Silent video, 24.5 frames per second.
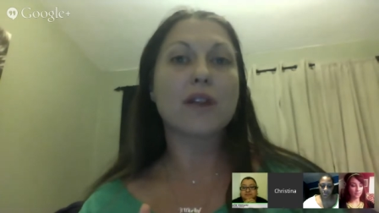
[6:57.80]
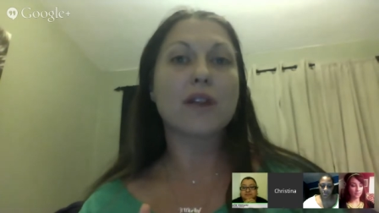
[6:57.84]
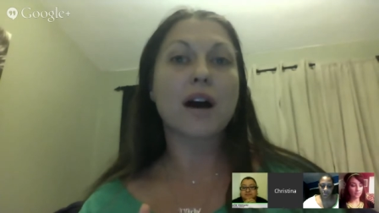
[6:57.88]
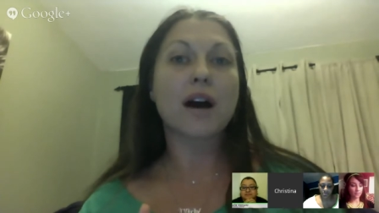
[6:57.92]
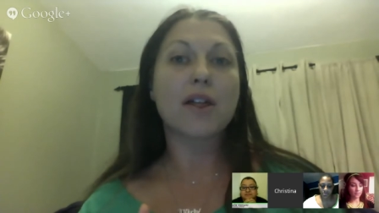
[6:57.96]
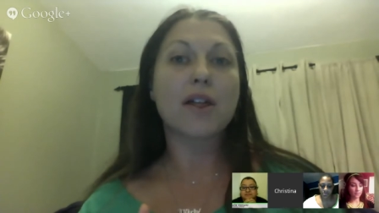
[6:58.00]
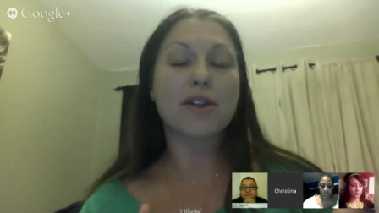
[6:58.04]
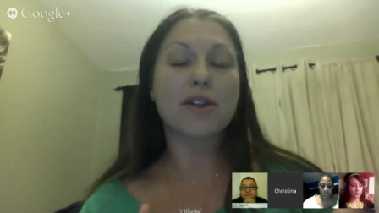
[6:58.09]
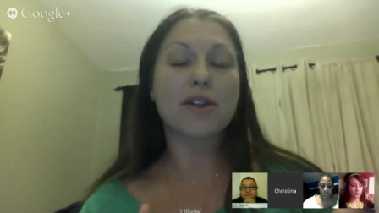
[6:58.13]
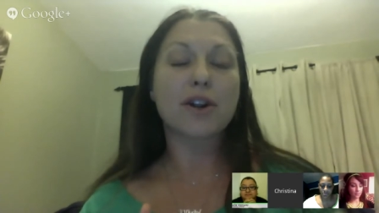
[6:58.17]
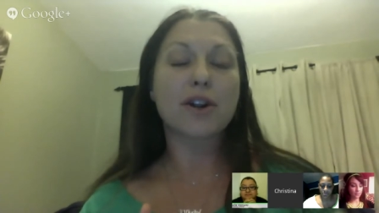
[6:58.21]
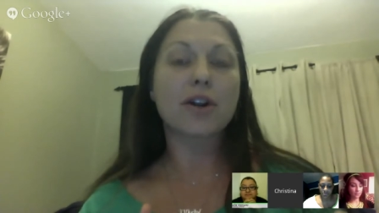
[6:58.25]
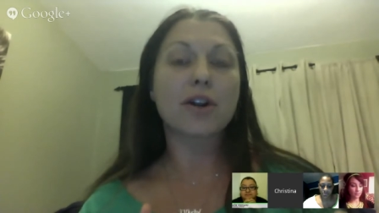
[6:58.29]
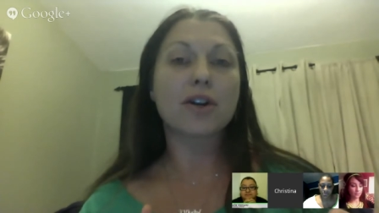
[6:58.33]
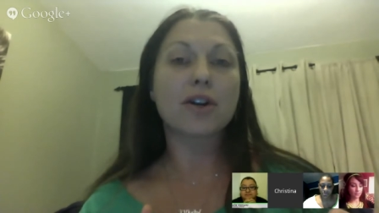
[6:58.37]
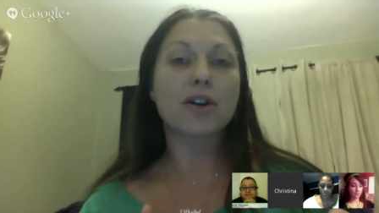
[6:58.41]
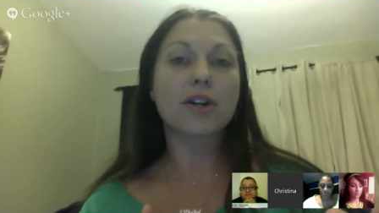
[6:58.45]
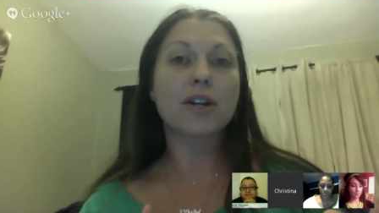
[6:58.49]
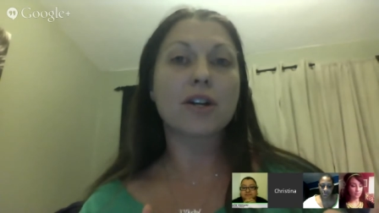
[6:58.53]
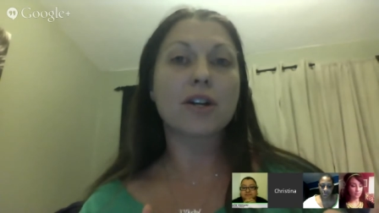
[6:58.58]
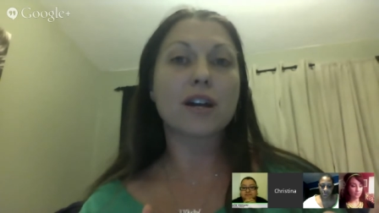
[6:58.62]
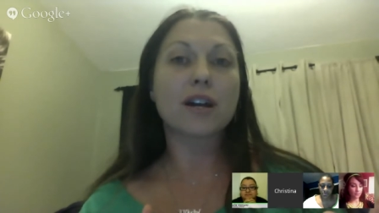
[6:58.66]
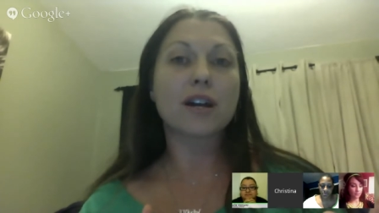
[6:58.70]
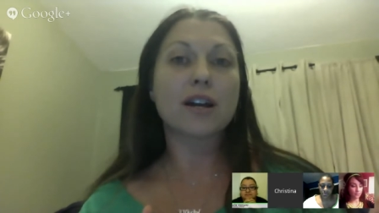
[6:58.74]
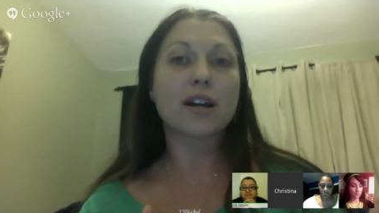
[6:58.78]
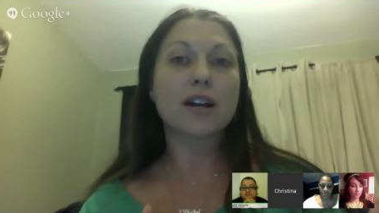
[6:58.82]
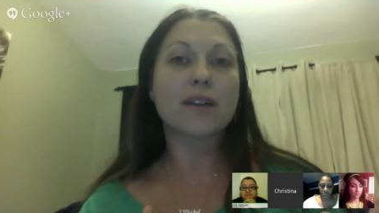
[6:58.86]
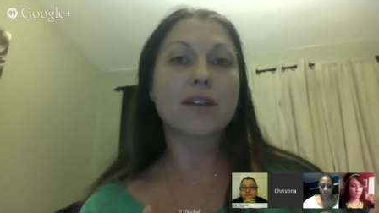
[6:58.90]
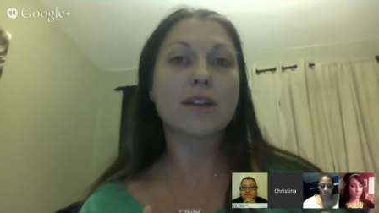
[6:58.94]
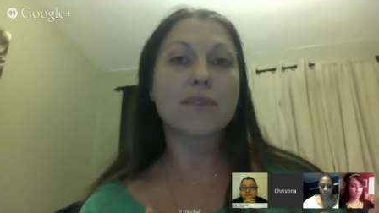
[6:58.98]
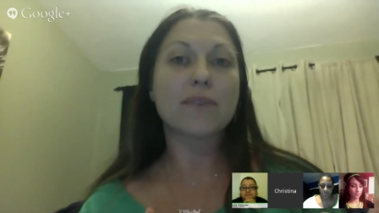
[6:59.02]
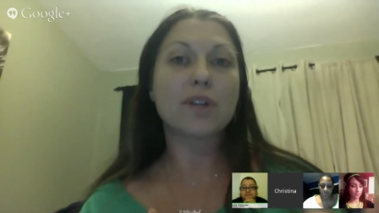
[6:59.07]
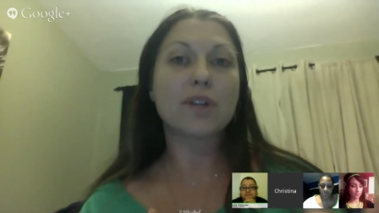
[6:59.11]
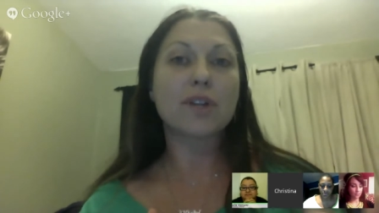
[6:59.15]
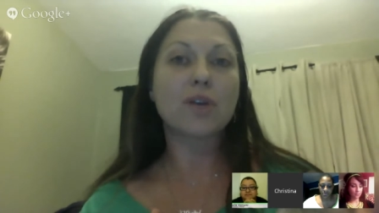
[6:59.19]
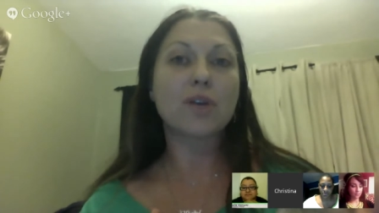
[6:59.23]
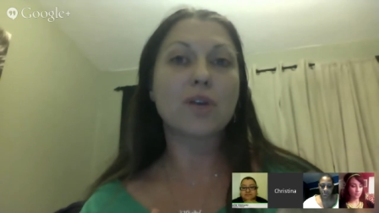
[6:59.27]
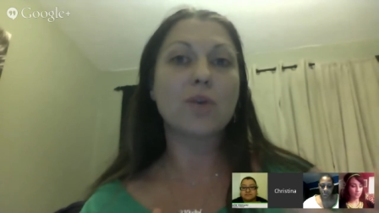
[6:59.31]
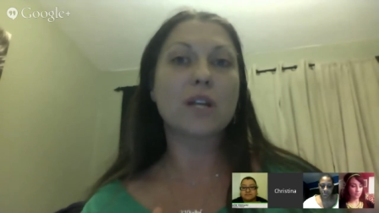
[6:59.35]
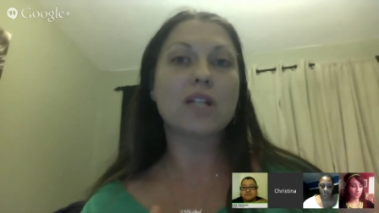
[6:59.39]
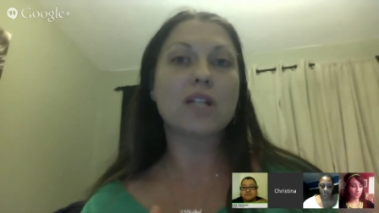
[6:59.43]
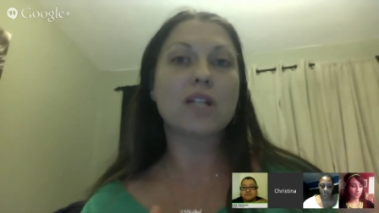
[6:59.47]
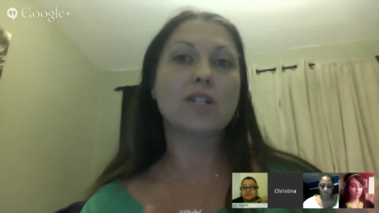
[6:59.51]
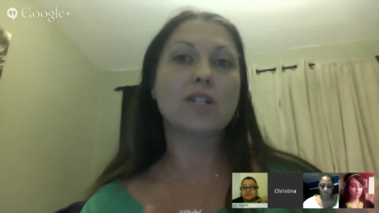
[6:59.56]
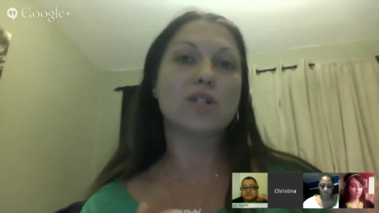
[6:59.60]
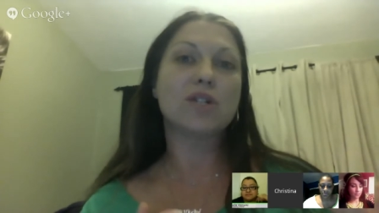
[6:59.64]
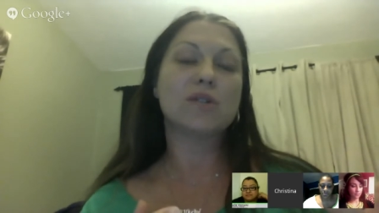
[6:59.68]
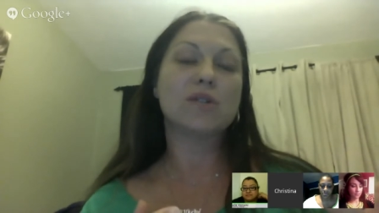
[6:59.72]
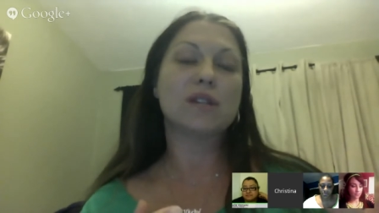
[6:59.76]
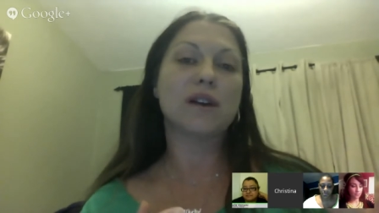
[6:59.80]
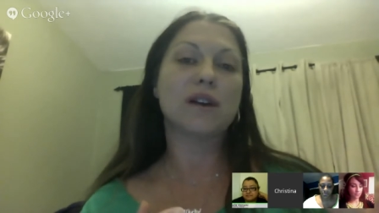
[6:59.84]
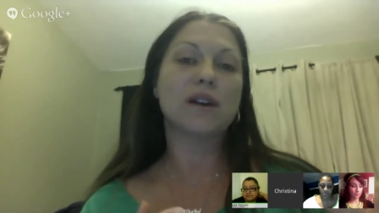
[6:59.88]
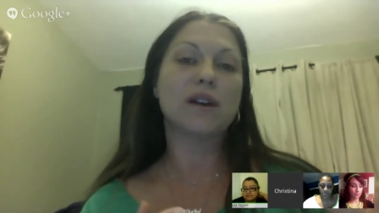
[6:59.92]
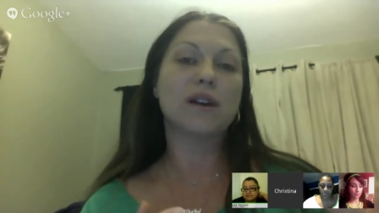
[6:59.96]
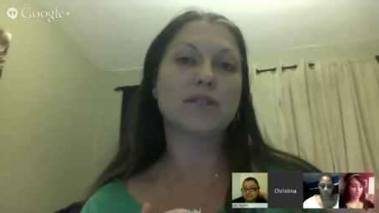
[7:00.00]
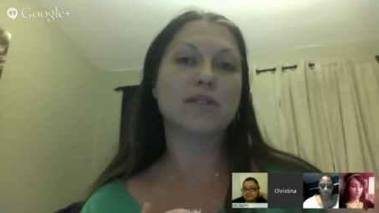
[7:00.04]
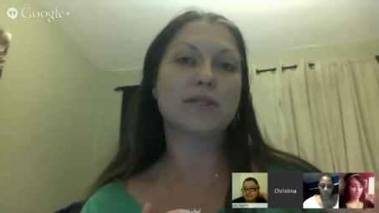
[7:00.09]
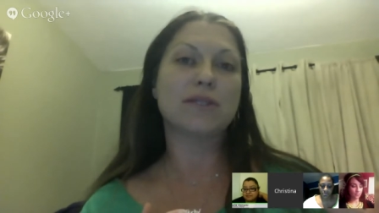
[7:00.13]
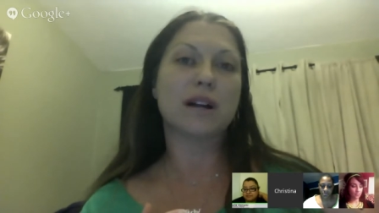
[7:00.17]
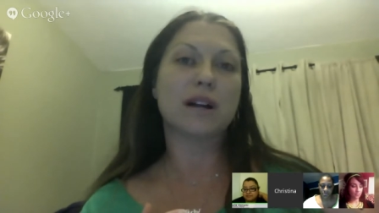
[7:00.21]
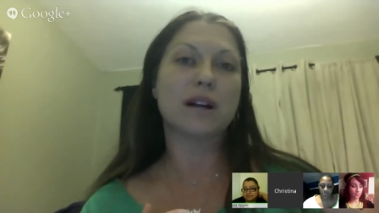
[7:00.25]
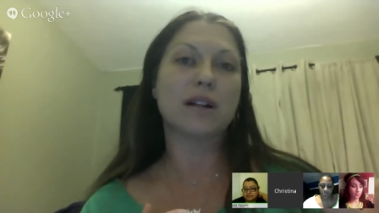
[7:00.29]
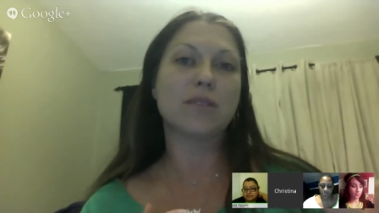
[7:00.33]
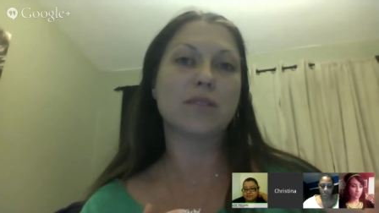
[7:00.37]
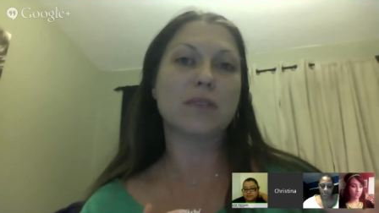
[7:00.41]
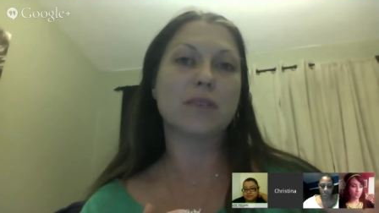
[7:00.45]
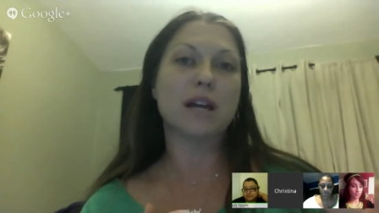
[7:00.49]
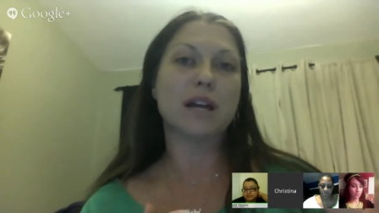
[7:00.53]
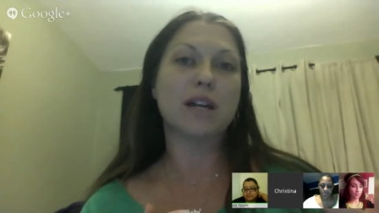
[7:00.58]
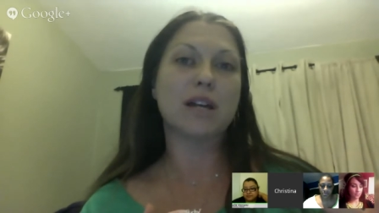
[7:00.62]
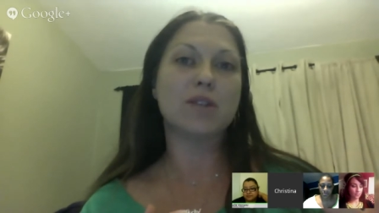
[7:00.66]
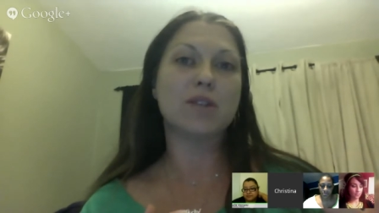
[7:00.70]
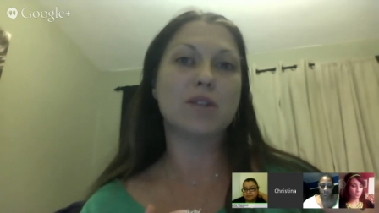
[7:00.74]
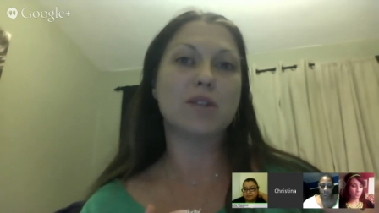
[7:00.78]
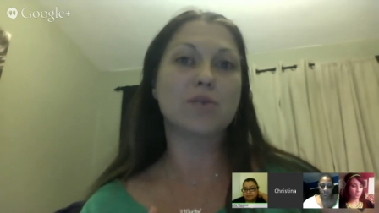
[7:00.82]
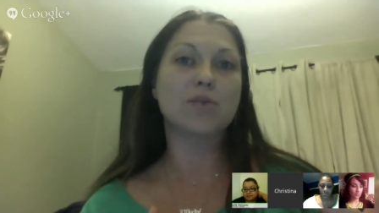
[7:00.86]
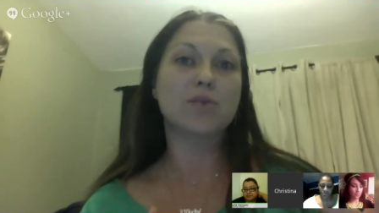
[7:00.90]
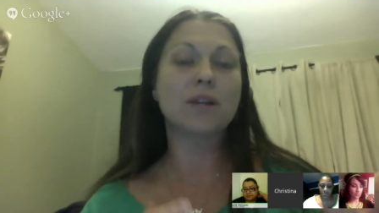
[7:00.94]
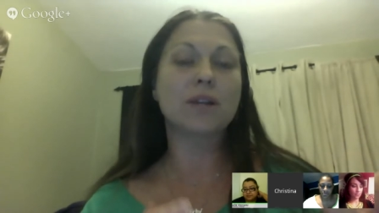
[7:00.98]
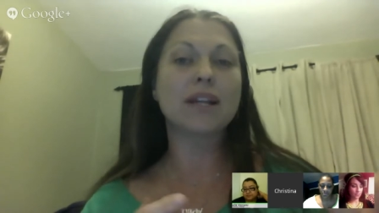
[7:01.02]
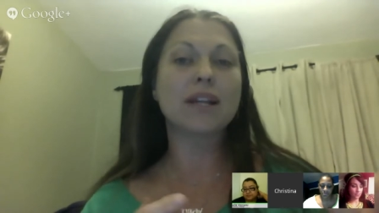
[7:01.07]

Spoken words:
third you need to do self-development. It's really